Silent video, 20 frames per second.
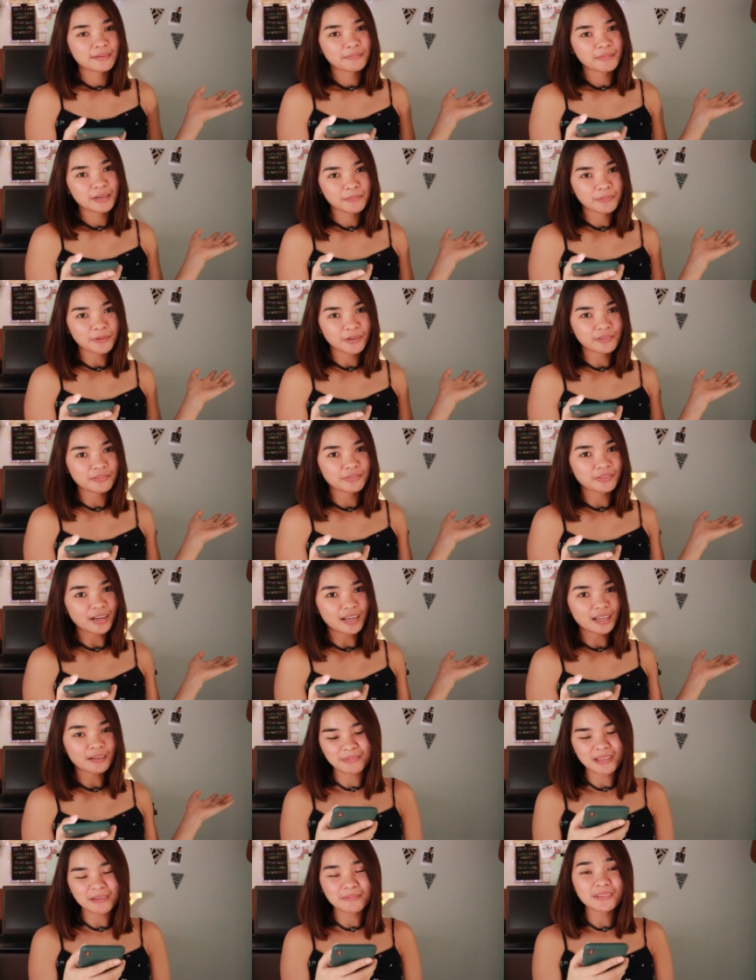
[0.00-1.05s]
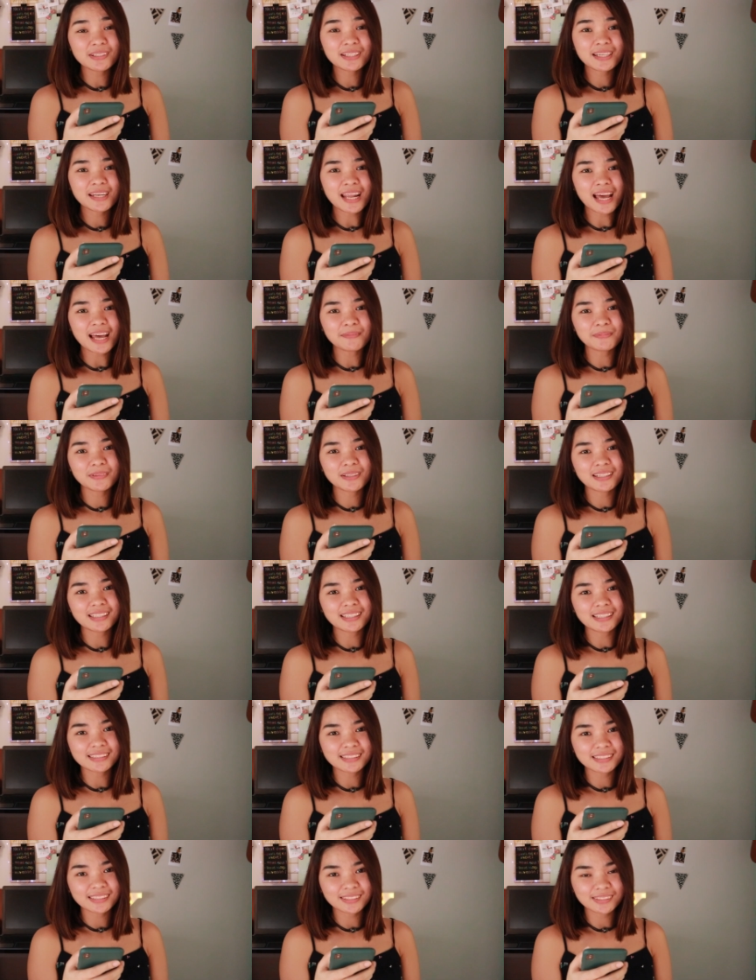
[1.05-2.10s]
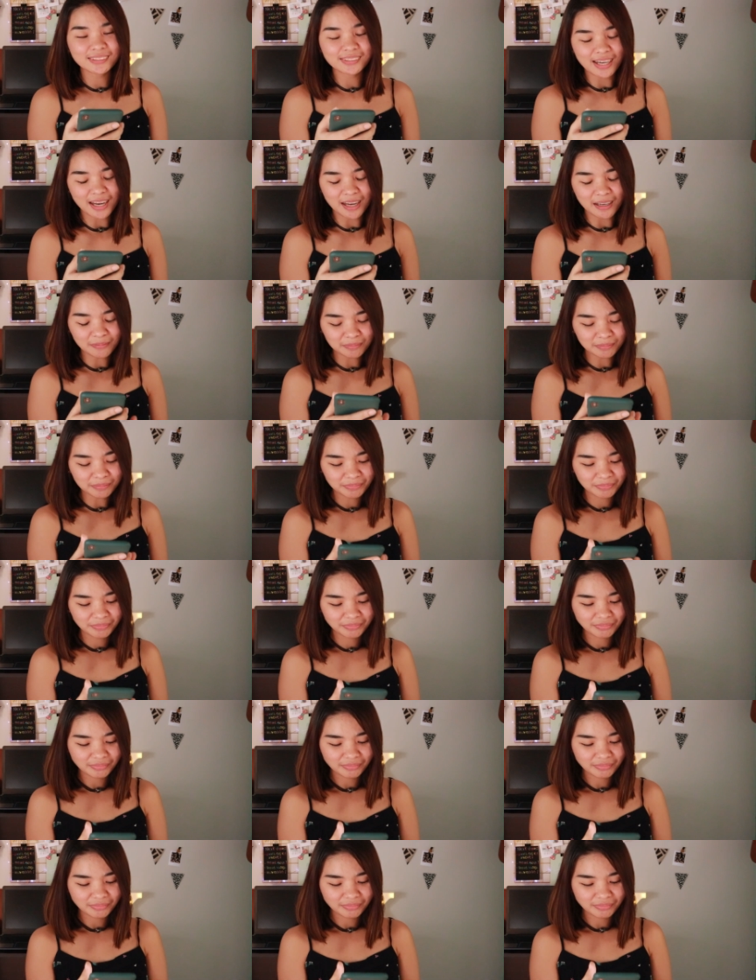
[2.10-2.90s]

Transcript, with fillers: my profile. Maybe you can add me on Instagram.